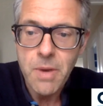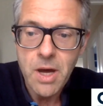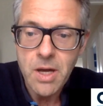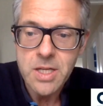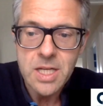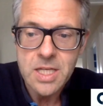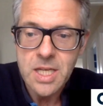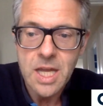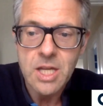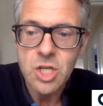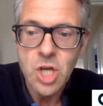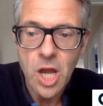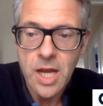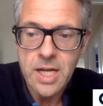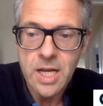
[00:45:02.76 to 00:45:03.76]
parties like
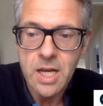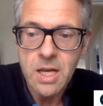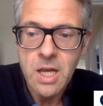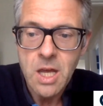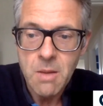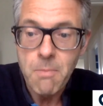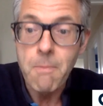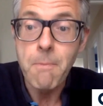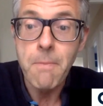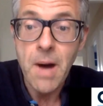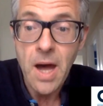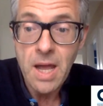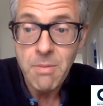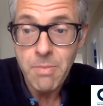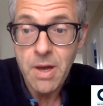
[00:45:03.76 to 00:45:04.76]
China
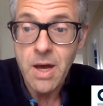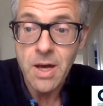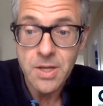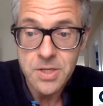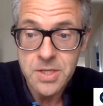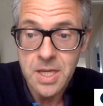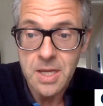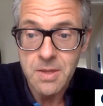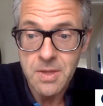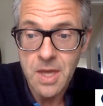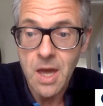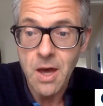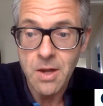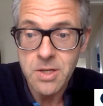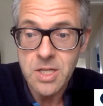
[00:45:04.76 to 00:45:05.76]
bypassing
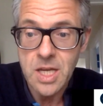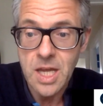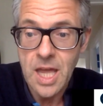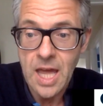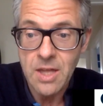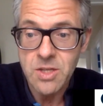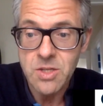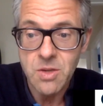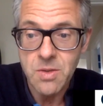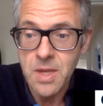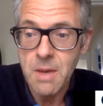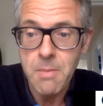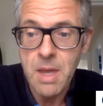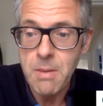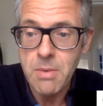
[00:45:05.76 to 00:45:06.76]
the Arctic Council?
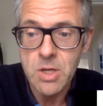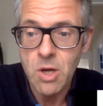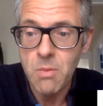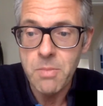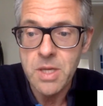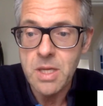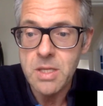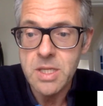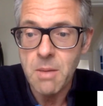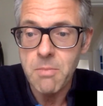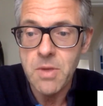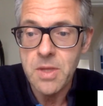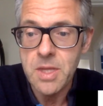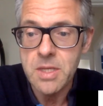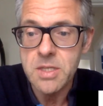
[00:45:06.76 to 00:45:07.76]
That may not be
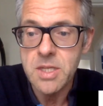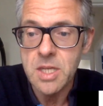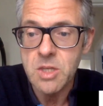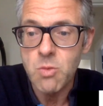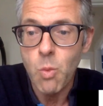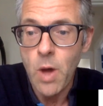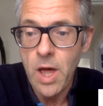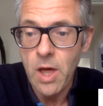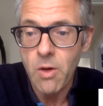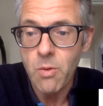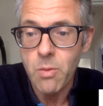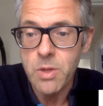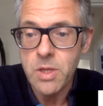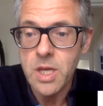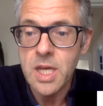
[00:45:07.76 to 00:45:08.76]
something that sits
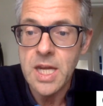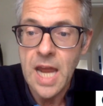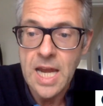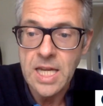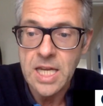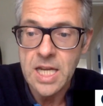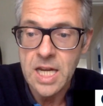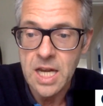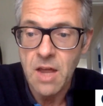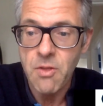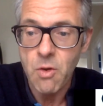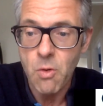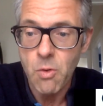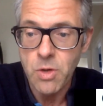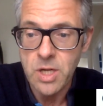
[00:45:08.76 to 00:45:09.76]
well with Canadian and
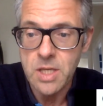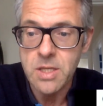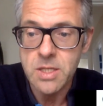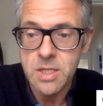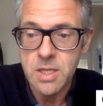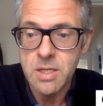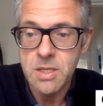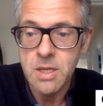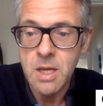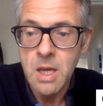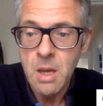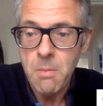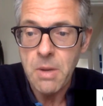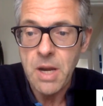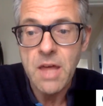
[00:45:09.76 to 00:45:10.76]
other audiences,
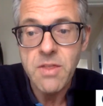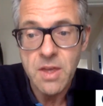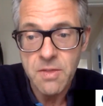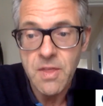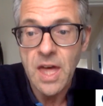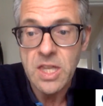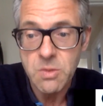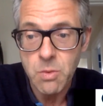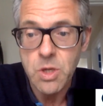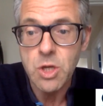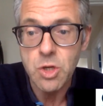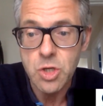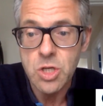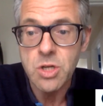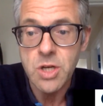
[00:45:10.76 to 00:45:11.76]
but I think that's what
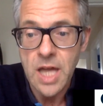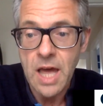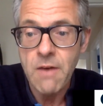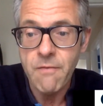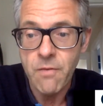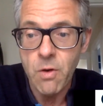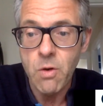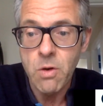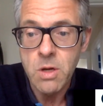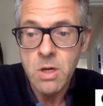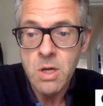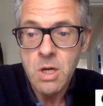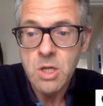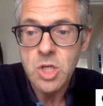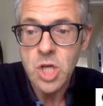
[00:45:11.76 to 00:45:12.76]
you should look out for.
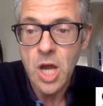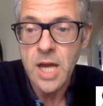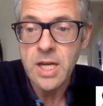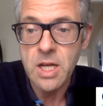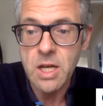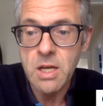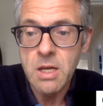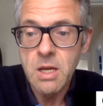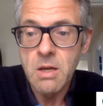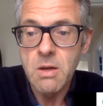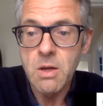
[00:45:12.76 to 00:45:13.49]
China